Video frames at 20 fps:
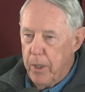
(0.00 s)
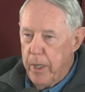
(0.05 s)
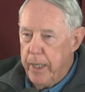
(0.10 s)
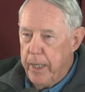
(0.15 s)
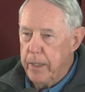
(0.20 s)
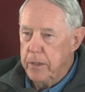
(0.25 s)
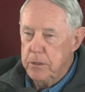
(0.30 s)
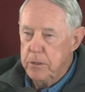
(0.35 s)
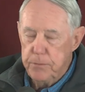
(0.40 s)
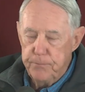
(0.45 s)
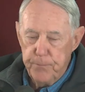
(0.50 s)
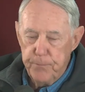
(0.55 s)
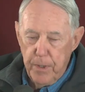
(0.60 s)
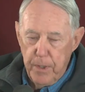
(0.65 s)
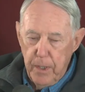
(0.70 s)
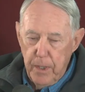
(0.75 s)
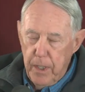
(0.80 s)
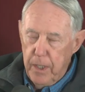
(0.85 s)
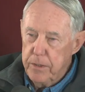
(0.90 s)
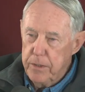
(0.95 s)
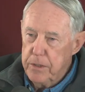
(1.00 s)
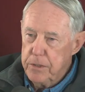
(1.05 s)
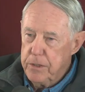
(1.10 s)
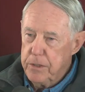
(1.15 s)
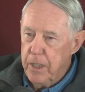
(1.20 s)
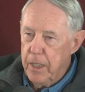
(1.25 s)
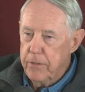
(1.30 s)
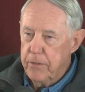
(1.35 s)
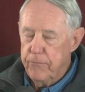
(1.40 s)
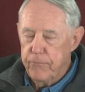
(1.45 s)
ads and this
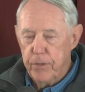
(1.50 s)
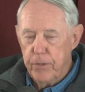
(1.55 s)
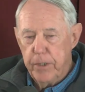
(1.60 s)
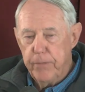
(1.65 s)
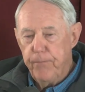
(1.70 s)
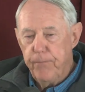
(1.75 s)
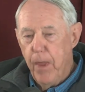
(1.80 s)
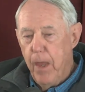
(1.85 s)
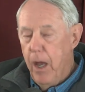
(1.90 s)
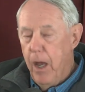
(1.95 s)
kind of thing.